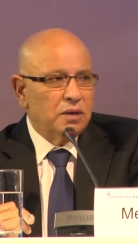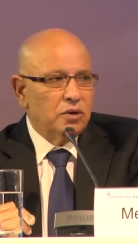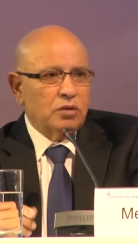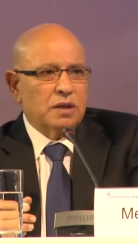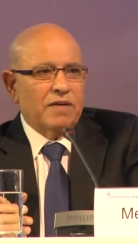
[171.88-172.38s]

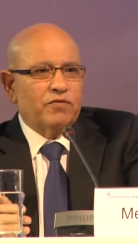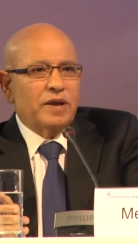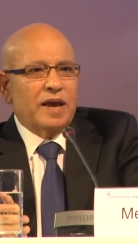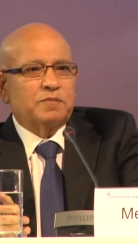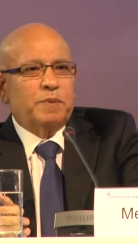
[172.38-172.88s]
Not
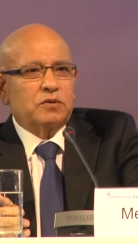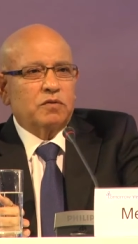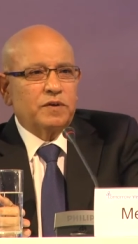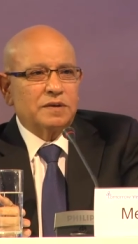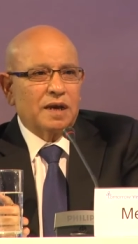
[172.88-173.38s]
every aspect
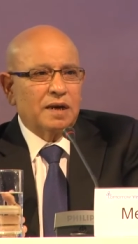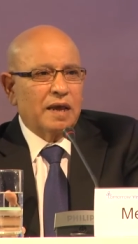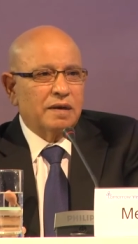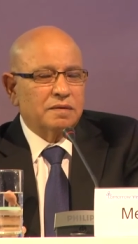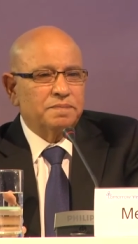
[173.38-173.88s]
of it I
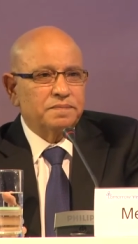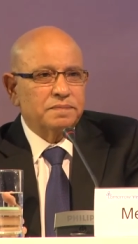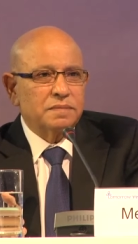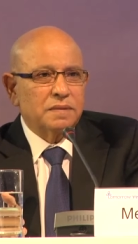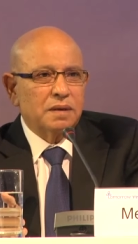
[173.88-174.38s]
like,
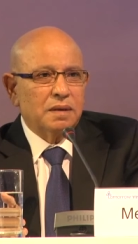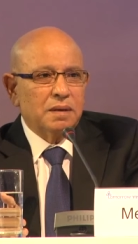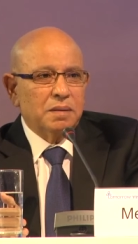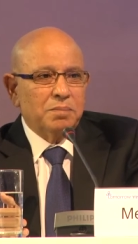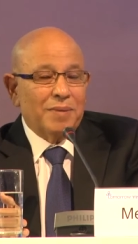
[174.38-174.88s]

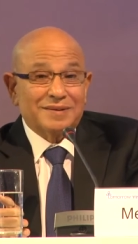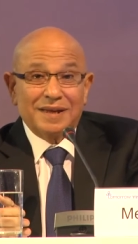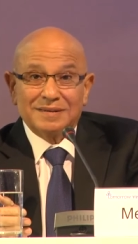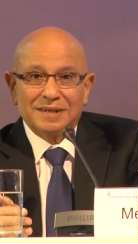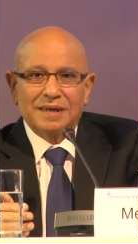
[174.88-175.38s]
but
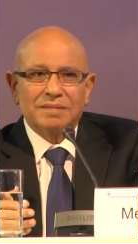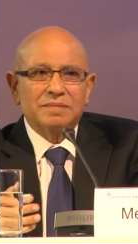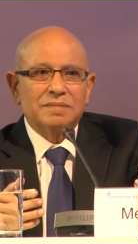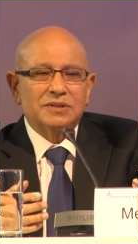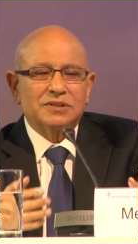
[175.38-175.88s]
as a
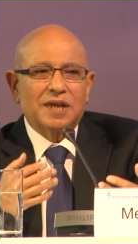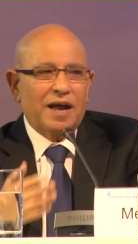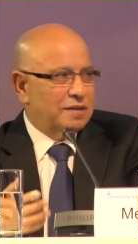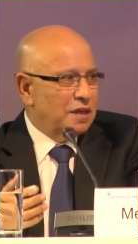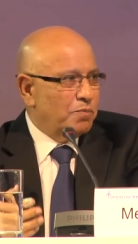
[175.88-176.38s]

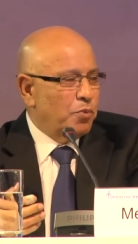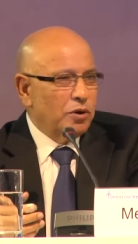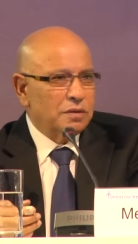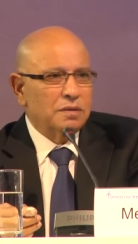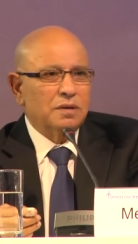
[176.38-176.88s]
starting
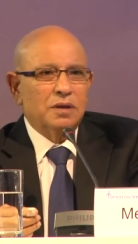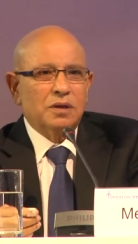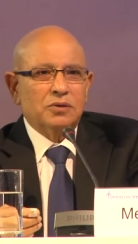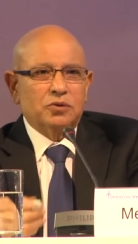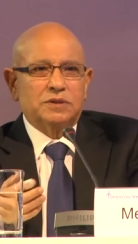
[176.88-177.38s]
point
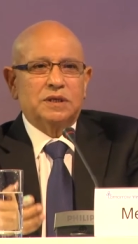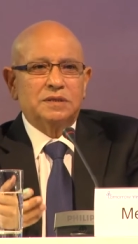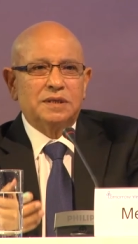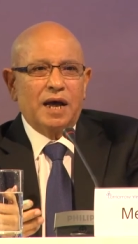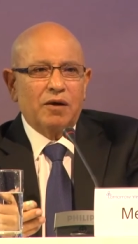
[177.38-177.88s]
to
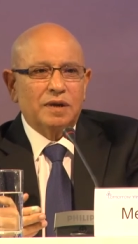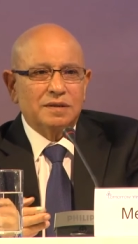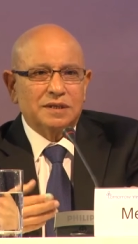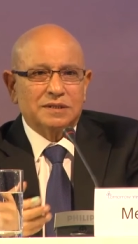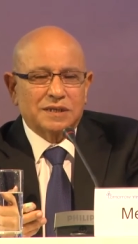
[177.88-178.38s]
sit down
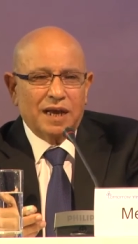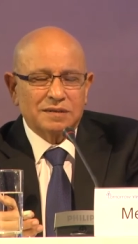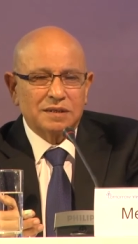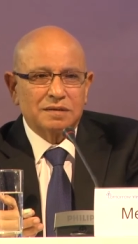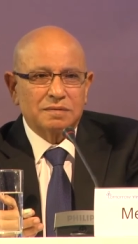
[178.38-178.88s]
and
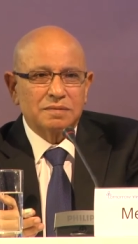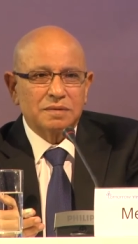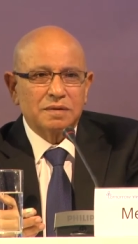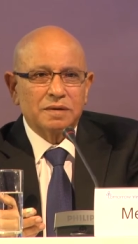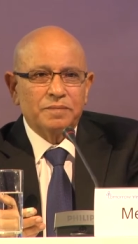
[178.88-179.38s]
discuss it,
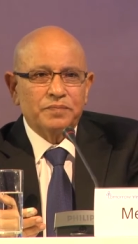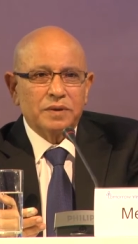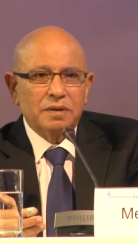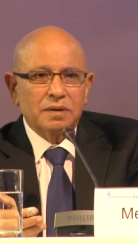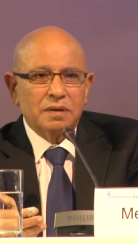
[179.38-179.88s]

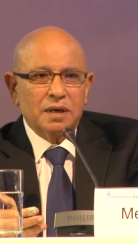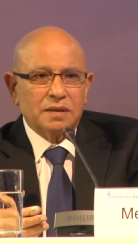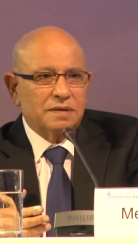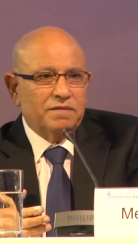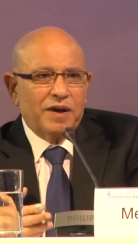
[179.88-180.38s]

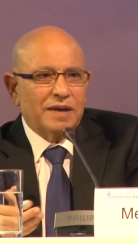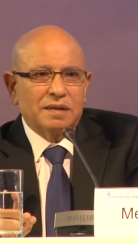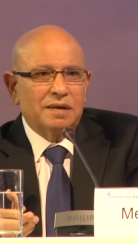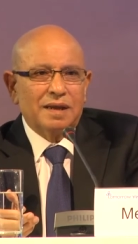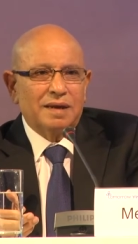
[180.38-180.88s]
it's a
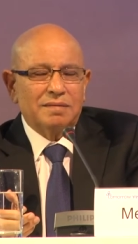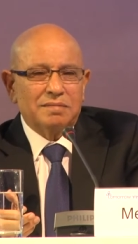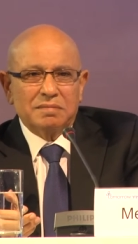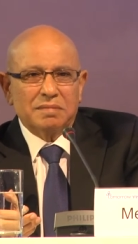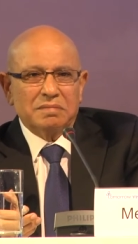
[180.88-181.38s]
vital,
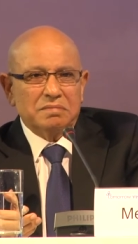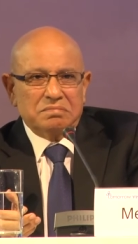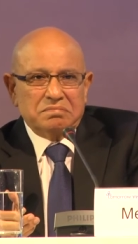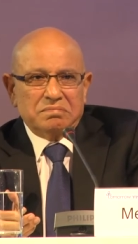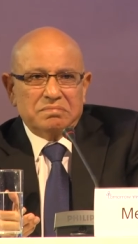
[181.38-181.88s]

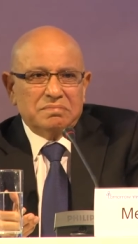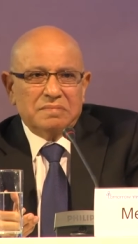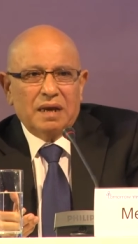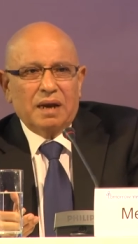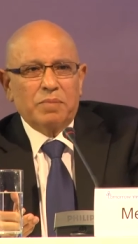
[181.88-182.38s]

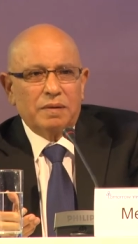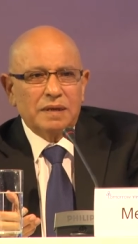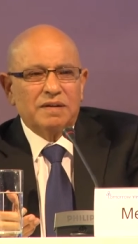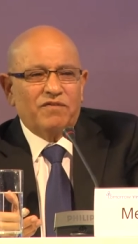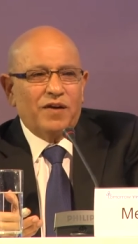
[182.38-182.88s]
I
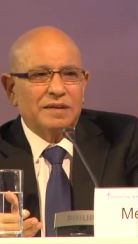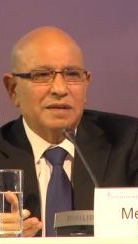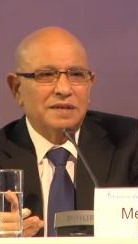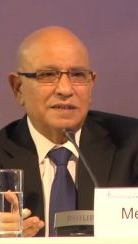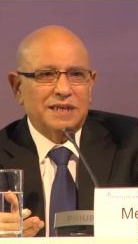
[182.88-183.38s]
believe, a
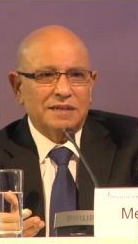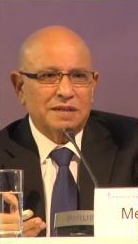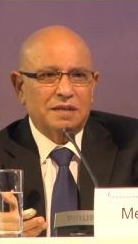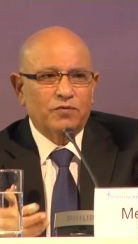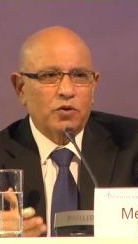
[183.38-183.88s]
vital
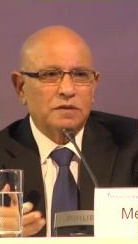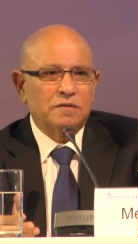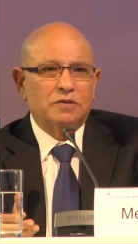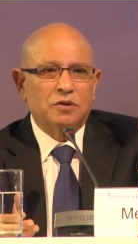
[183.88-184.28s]
necessity for Israel